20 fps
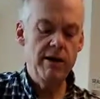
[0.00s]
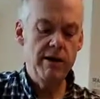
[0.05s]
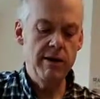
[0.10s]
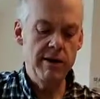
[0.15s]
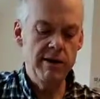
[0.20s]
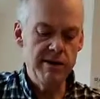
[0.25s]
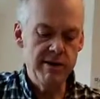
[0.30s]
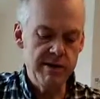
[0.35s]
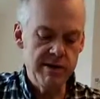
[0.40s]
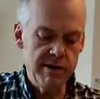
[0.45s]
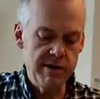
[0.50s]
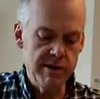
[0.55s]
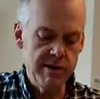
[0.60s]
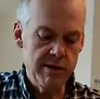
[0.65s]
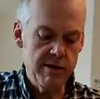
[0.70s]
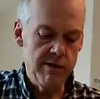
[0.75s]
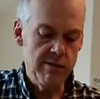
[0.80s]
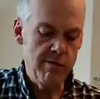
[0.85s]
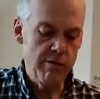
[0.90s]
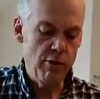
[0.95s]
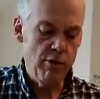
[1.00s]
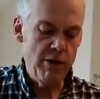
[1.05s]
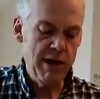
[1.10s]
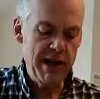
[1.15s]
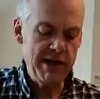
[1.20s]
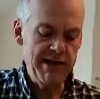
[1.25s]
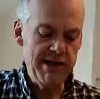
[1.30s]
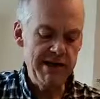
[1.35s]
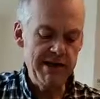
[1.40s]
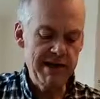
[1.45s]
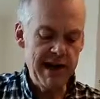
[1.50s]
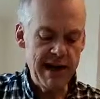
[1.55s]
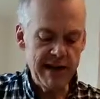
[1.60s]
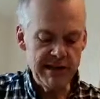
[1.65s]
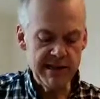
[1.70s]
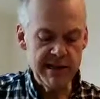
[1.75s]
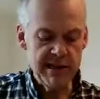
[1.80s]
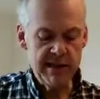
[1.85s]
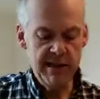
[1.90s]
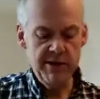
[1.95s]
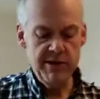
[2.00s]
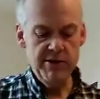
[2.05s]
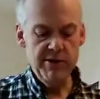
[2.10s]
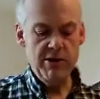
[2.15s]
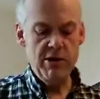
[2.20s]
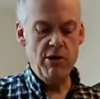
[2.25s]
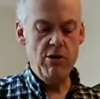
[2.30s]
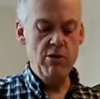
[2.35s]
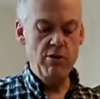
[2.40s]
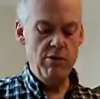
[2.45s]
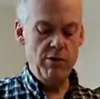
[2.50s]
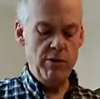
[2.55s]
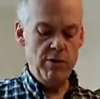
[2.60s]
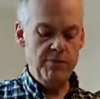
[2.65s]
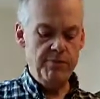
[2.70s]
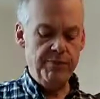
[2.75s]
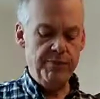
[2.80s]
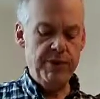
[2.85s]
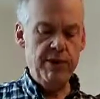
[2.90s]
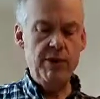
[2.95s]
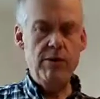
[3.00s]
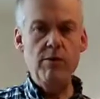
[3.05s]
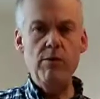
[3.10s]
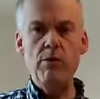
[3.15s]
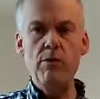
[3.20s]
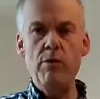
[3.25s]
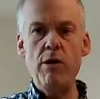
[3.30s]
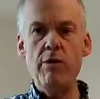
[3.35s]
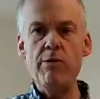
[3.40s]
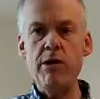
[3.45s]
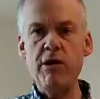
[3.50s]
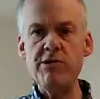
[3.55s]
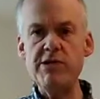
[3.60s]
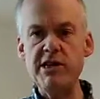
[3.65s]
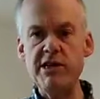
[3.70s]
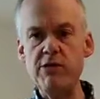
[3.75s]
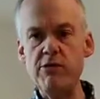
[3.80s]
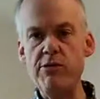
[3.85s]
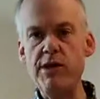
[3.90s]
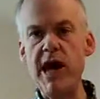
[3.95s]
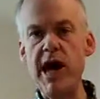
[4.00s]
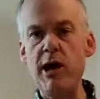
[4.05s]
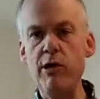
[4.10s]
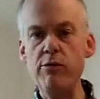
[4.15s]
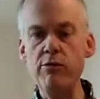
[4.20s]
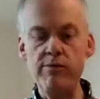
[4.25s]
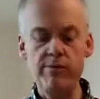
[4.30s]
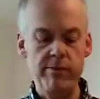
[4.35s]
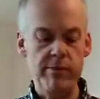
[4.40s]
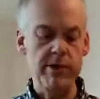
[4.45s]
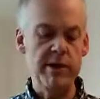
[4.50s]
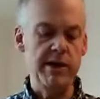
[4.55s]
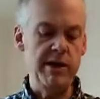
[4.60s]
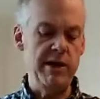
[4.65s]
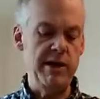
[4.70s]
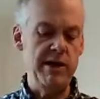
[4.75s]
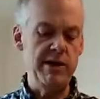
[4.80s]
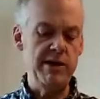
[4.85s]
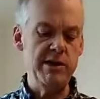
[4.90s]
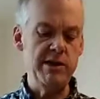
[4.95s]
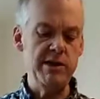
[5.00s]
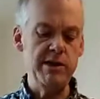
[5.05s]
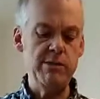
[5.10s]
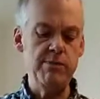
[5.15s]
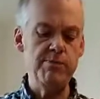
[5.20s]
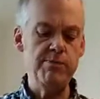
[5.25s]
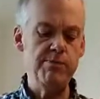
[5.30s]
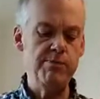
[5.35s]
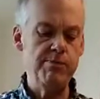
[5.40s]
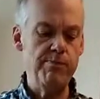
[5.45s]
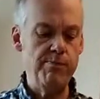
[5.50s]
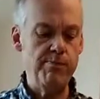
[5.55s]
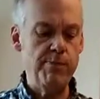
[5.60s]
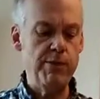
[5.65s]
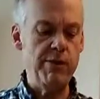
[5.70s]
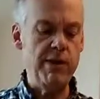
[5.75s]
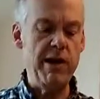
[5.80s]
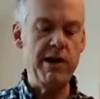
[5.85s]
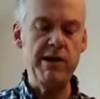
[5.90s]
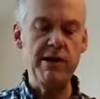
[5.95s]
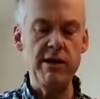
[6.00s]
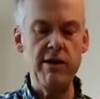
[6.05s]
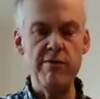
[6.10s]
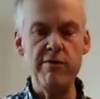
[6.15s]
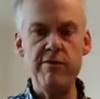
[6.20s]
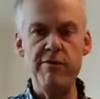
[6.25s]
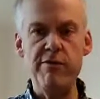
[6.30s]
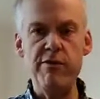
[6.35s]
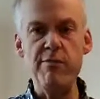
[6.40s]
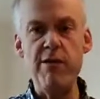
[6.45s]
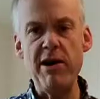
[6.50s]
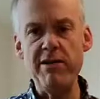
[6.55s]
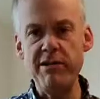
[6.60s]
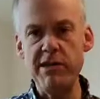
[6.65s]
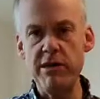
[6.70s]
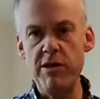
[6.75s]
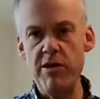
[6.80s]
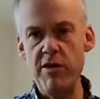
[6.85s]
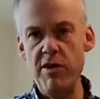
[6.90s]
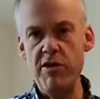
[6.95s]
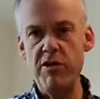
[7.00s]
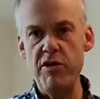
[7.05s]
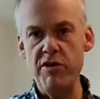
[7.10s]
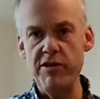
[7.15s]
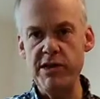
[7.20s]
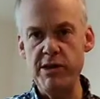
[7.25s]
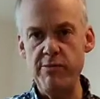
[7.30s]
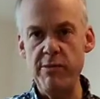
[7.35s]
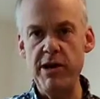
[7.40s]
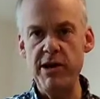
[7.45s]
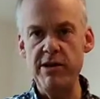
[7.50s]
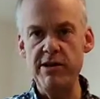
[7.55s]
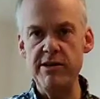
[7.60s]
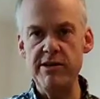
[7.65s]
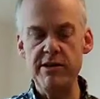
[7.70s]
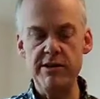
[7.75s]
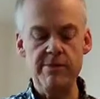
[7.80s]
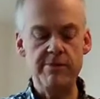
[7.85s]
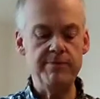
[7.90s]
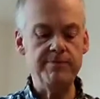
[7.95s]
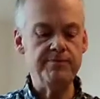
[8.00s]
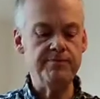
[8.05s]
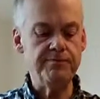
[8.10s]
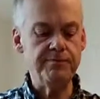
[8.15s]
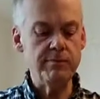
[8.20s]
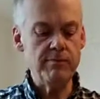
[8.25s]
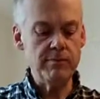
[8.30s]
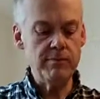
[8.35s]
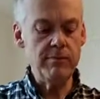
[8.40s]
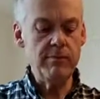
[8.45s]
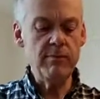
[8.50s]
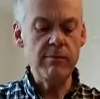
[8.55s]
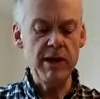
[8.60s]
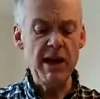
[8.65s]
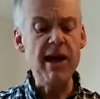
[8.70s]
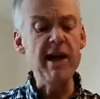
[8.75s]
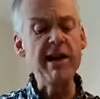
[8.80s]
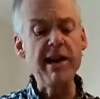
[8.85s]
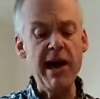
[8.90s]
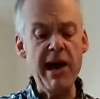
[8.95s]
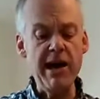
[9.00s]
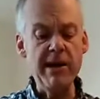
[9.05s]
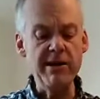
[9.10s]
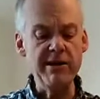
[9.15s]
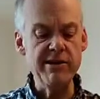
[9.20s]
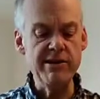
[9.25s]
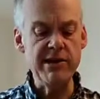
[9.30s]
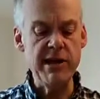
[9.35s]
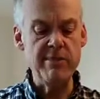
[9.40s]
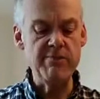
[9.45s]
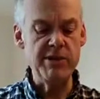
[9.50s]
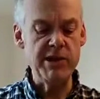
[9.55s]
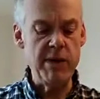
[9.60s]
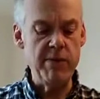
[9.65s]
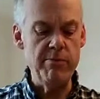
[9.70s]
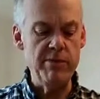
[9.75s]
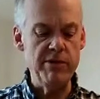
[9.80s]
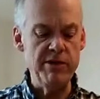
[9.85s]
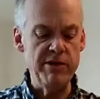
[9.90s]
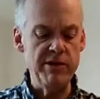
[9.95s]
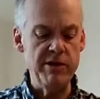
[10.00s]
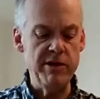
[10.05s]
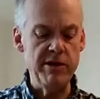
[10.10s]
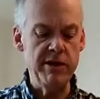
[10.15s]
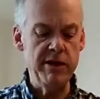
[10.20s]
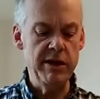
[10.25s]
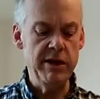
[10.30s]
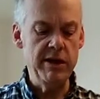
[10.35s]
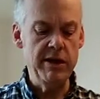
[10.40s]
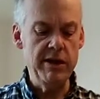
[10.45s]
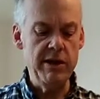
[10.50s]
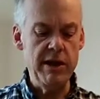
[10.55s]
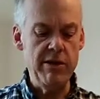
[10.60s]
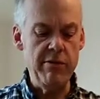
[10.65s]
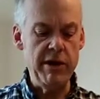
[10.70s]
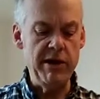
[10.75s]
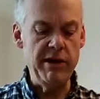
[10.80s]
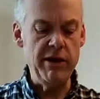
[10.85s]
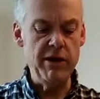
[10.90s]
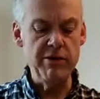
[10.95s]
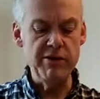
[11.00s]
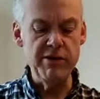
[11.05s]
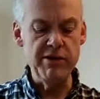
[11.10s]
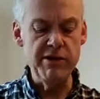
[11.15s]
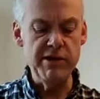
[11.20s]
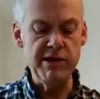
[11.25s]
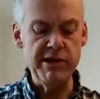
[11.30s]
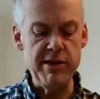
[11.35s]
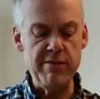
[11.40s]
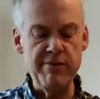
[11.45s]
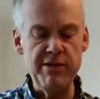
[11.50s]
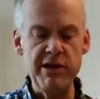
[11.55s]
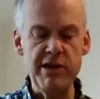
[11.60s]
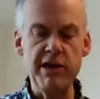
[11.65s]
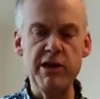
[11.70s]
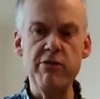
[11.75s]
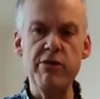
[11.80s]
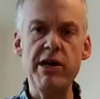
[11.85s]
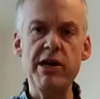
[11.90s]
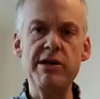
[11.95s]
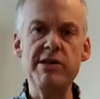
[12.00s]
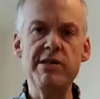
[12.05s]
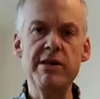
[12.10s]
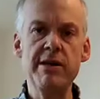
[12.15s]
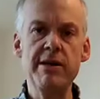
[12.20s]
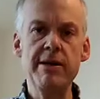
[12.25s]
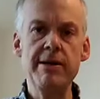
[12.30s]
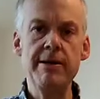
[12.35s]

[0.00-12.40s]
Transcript: It's more or less intact. So what I'm going to do now is to put that in the oven for about another 30 minutes. Again, the same temperature, around 170 degrees.